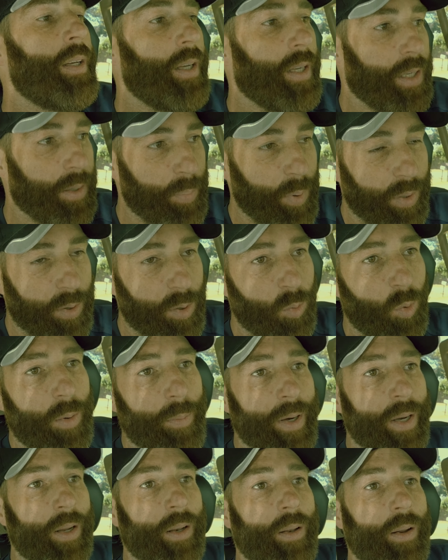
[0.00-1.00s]
and to put the
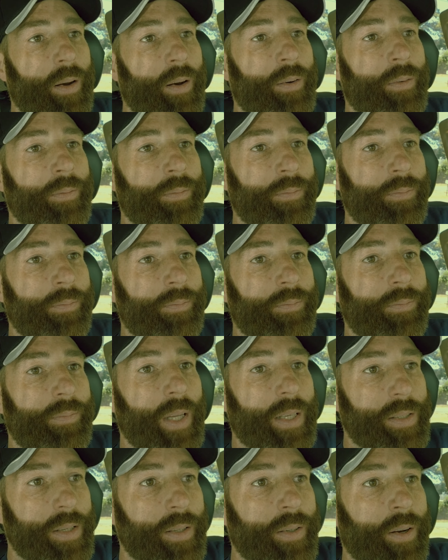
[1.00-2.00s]
woman in there
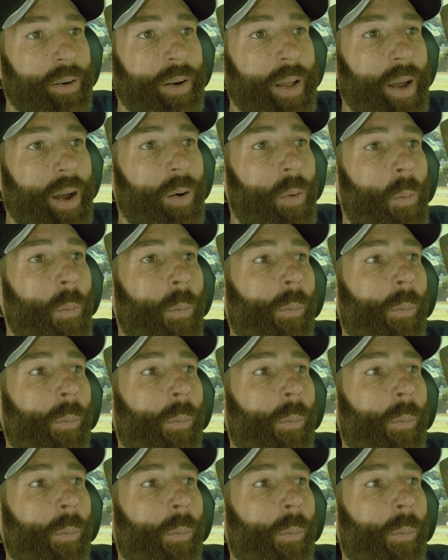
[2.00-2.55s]
that's in there now.